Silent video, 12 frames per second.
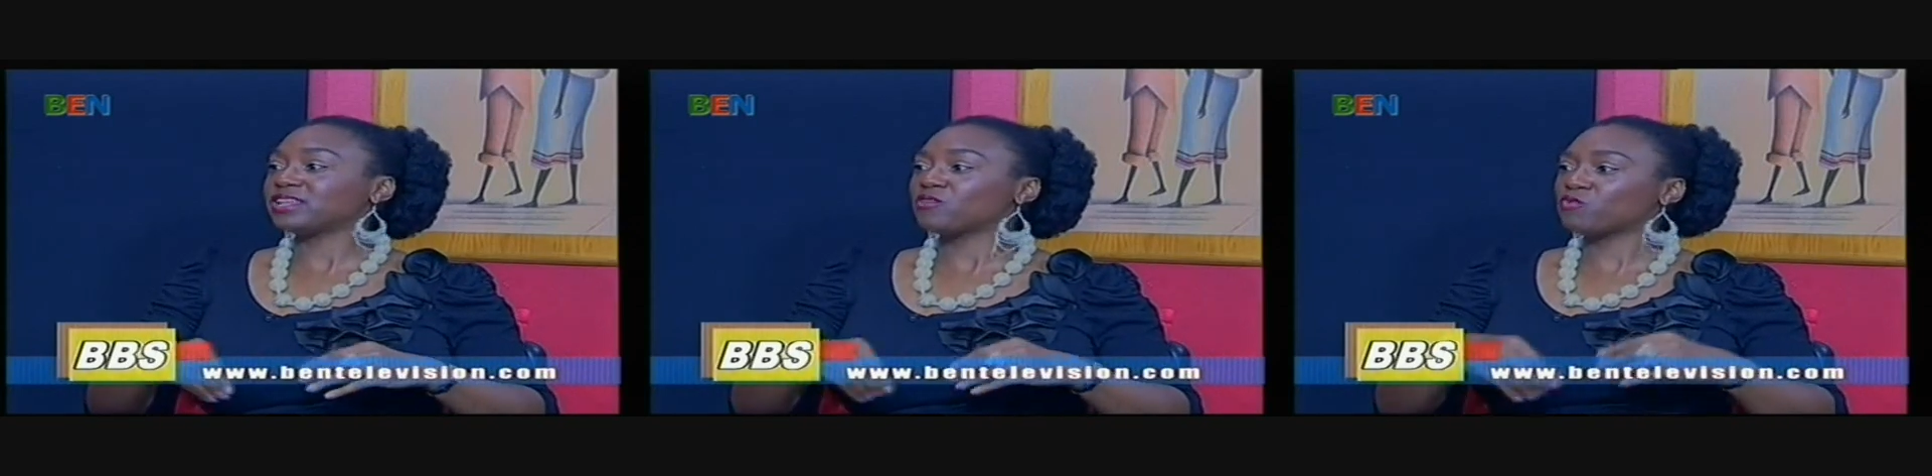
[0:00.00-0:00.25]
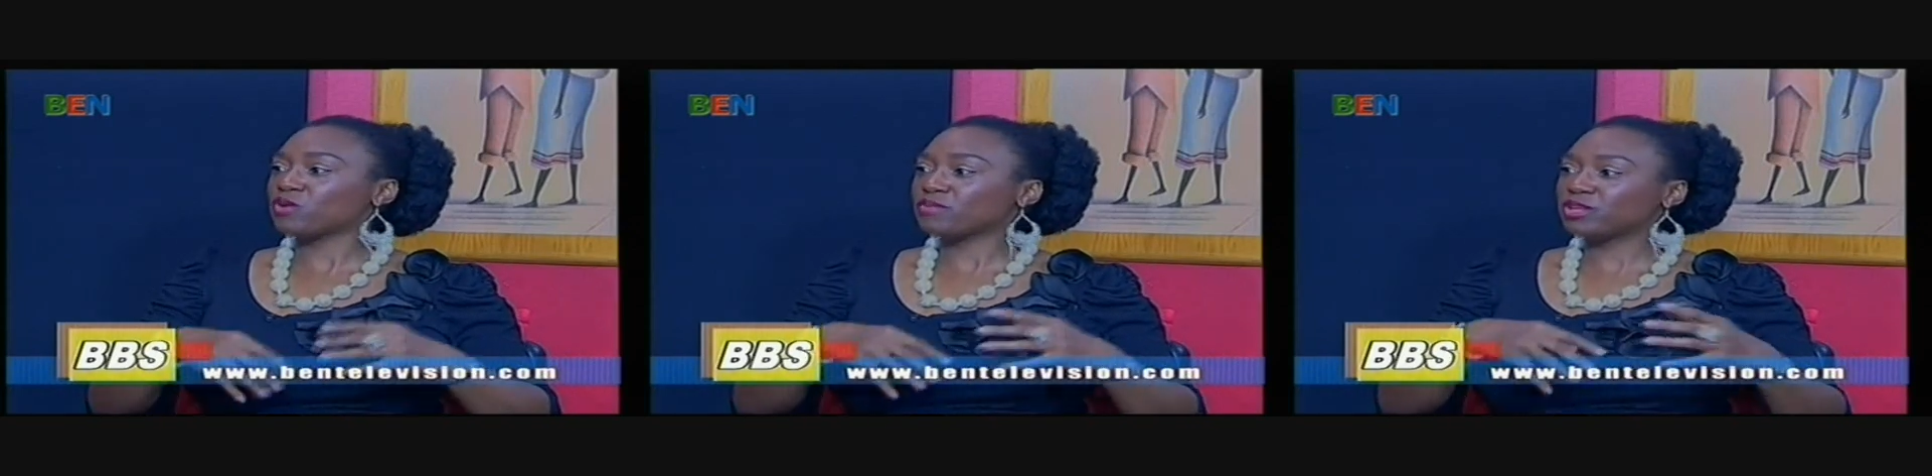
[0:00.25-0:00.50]
in
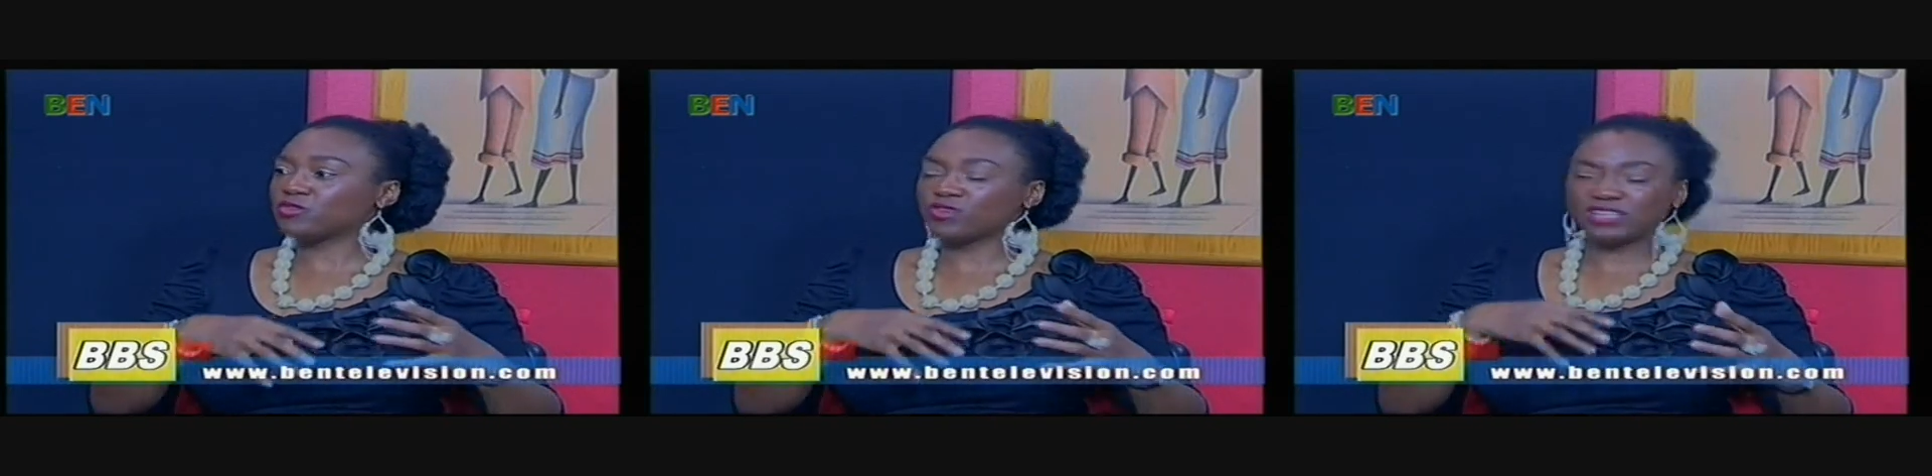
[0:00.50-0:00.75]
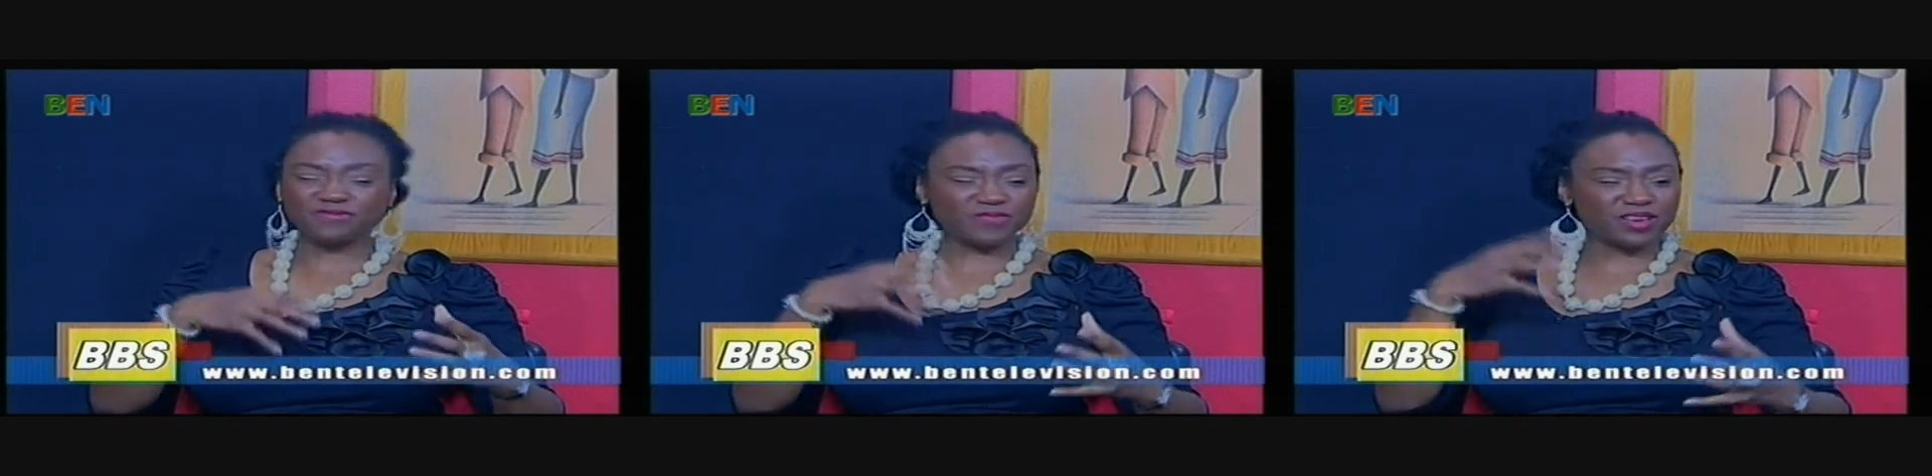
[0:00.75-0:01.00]
there of
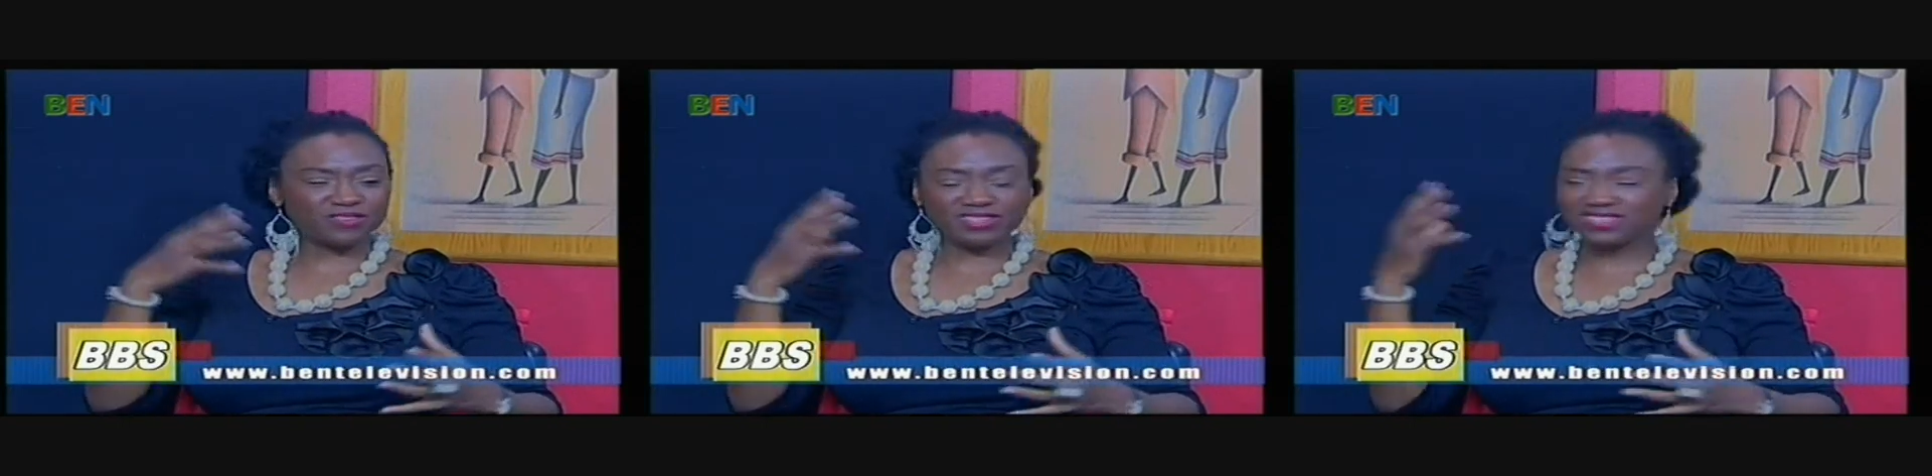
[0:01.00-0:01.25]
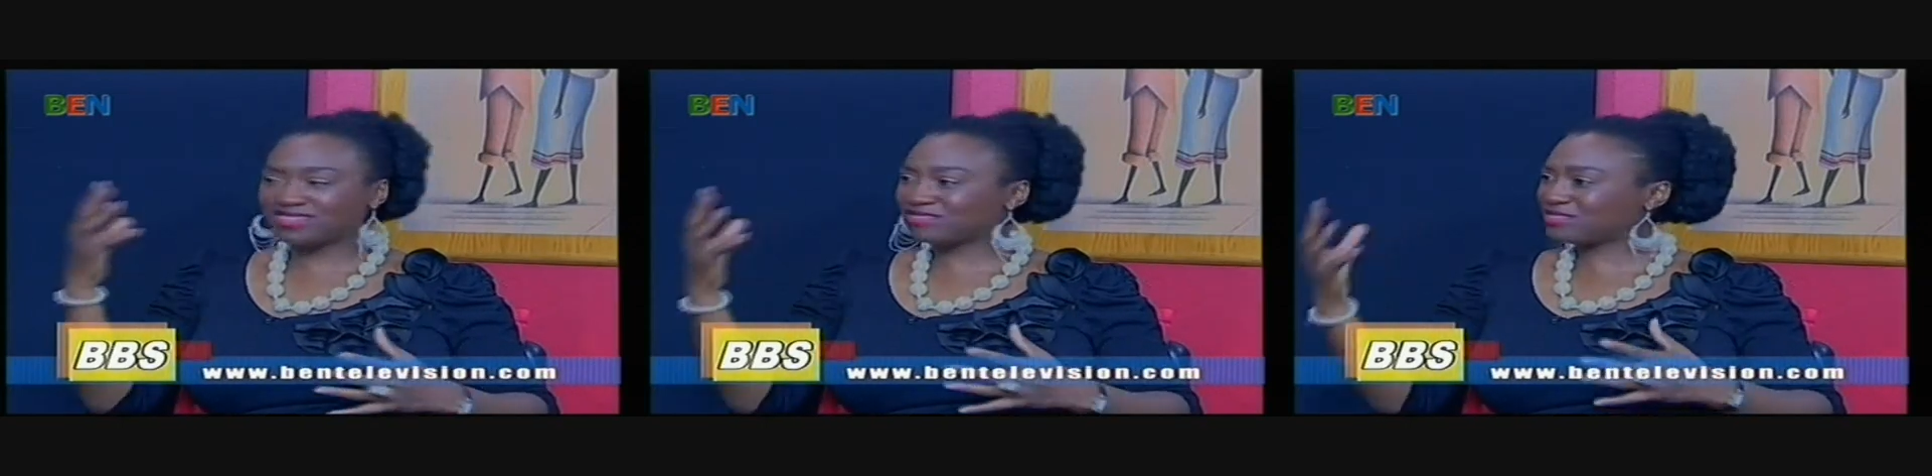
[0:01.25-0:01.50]
women in
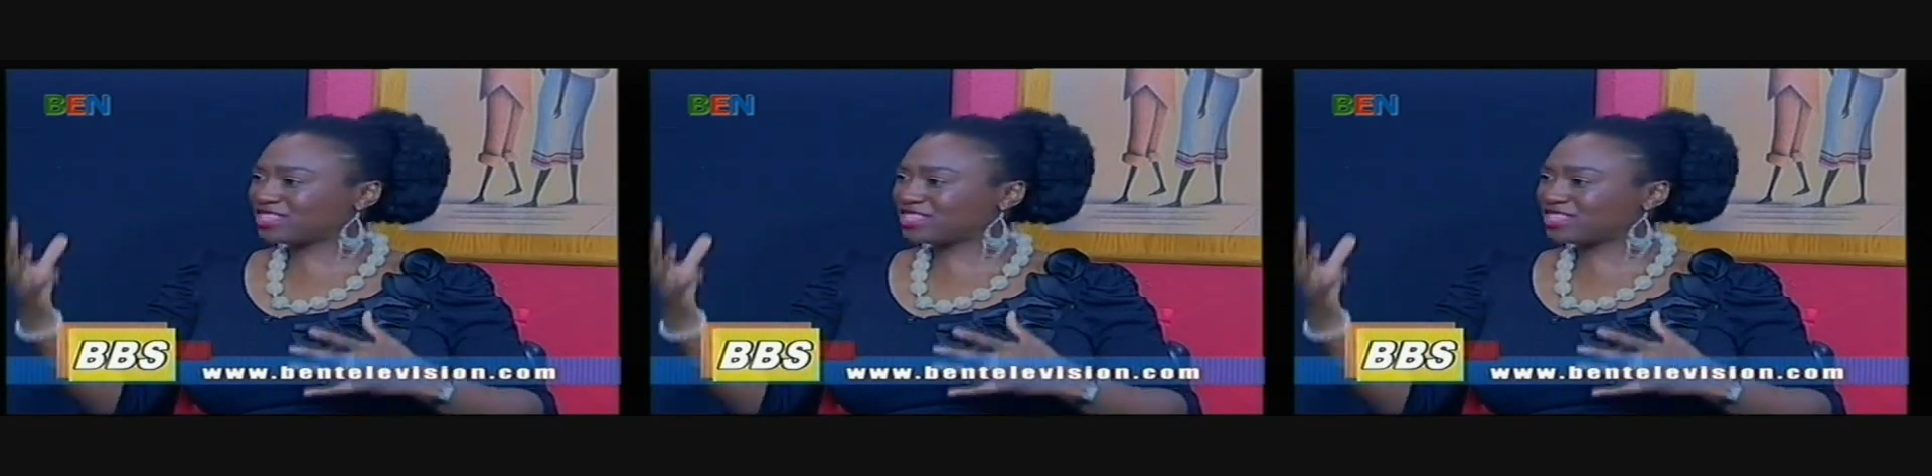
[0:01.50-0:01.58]
various